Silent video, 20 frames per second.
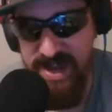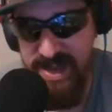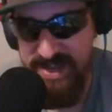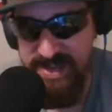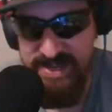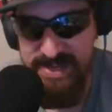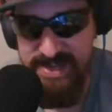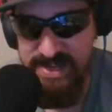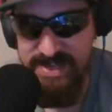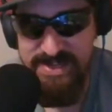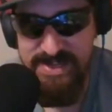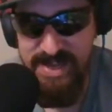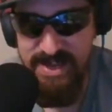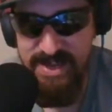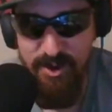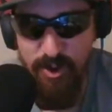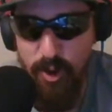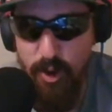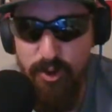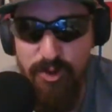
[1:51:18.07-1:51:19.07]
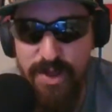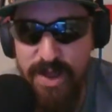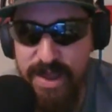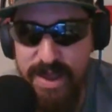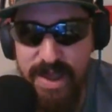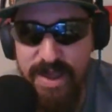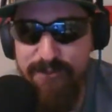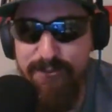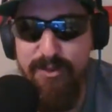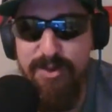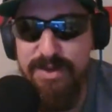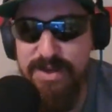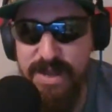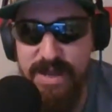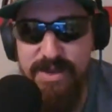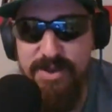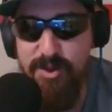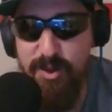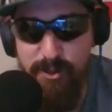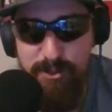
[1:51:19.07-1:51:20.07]
I can eat that all day, every
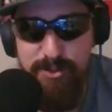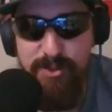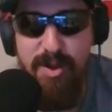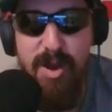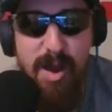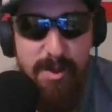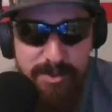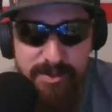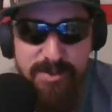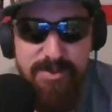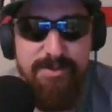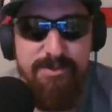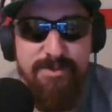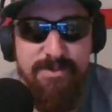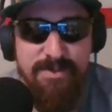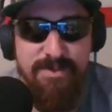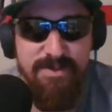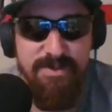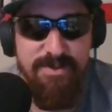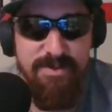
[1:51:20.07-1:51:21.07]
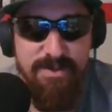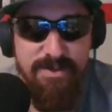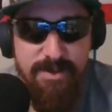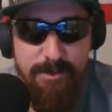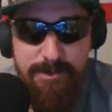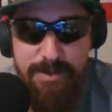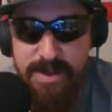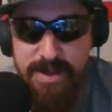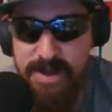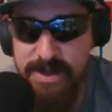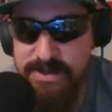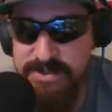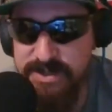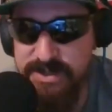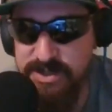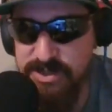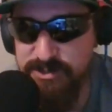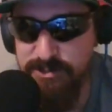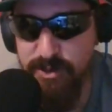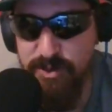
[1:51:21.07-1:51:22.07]
day, no problem. Because
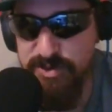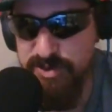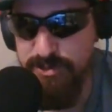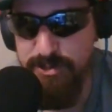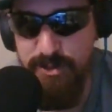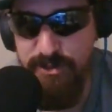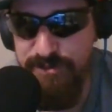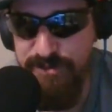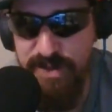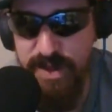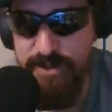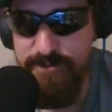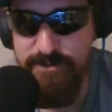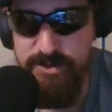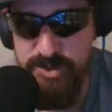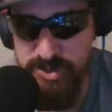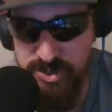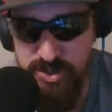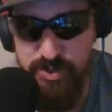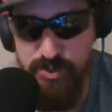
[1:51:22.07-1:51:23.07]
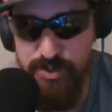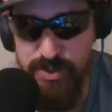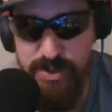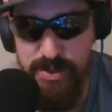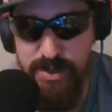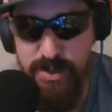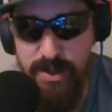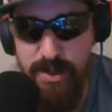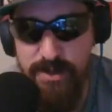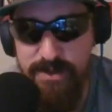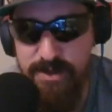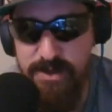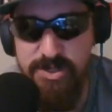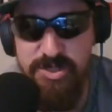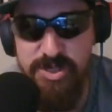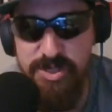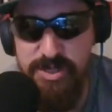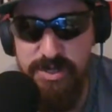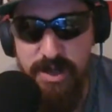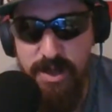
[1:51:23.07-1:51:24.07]
there's multiple flavors to it.
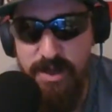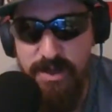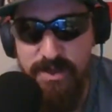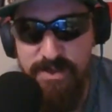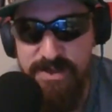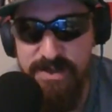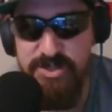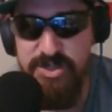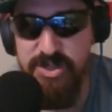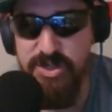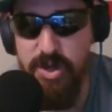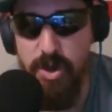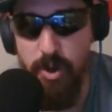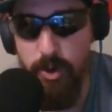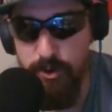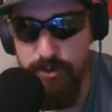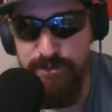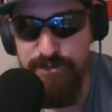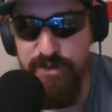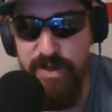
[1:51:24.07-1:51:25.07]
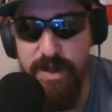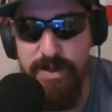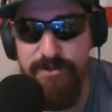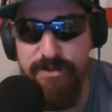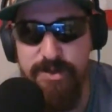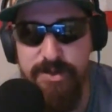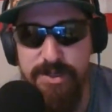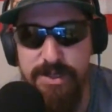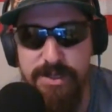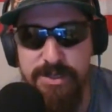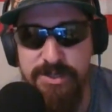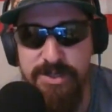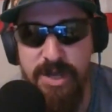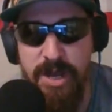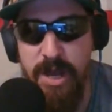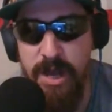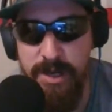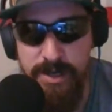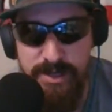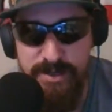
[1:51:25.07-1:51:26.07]
There's an oat flavor. There's a
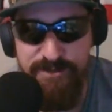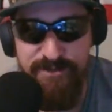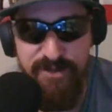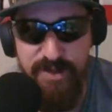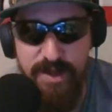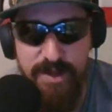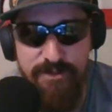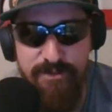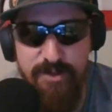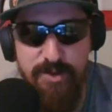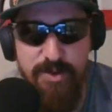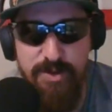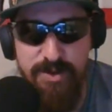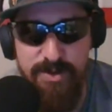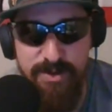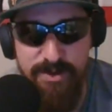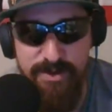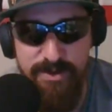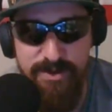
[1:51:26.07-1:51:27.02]
honey flavor.